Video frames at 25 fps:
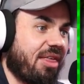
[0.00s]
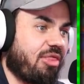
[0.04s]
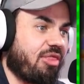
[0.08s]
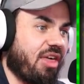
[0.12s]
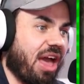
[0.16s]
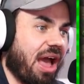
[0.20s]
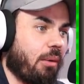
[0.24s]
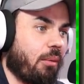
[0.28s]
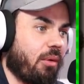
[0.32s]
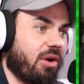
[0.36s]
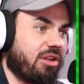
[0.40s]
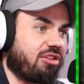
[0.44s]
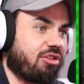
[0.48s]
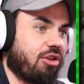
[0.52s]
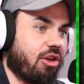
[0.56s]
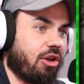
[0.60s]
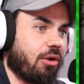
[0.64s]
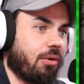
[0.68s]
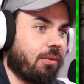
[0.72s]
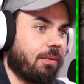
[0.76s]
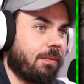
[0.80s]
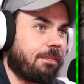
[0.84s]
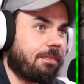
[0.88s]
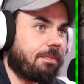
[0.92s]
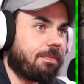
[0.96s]
that one too.
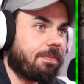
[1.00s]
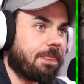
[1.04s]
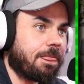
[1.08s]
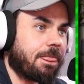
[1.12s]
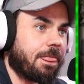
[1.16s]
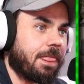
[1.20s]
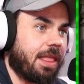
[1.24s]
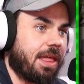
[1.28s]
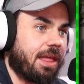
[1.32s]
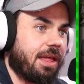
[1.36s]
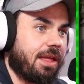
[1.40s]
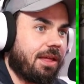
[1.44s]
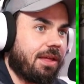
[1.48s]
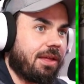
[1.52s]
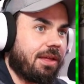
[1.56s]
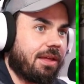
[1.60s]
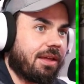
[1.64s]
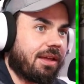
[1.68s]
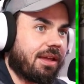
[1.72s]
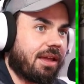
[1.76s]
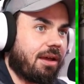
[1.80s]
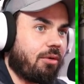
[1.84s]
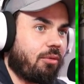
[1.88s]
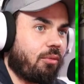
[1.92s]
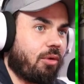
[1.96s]

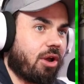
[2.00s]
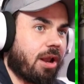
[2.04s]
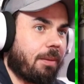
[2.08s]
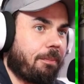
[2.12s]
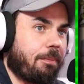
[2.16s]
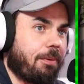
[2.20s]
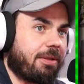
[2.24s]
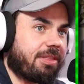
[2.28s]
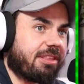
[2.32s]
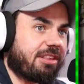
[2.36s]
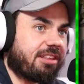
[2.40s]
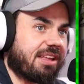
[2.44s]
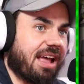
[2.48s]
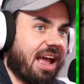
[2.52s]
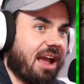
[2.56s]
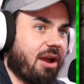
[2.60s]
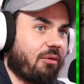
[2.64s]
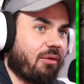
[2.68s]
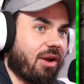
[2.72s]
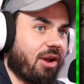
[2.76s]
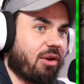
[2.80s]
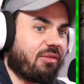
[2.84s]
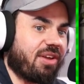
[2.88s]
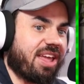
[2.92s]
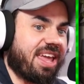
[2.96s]
Okay, we're gonna put this guy
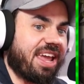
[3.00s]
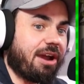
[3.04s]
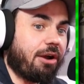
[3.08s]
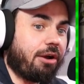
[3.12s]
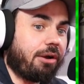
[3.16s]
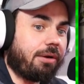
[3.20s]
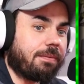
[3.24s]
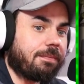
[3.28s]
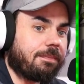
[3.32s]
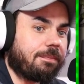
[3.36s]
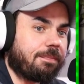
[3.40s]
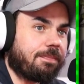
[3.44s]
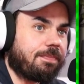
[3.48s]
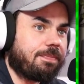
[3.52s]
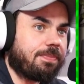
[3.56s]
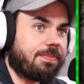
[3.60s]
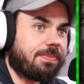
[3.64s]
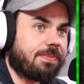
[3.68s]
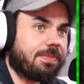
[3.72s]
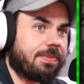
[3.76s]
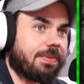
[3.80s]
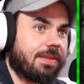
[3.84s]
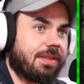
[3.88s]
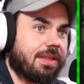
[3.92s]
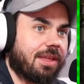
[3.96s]
right over here.
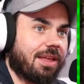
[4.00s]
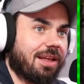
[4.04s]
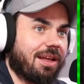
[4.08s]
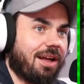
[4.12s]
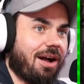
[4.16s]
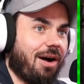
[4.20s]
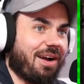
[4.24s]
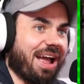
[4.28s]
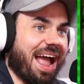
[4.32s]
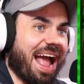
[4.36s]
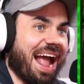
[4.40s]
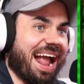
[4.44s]
Okay, I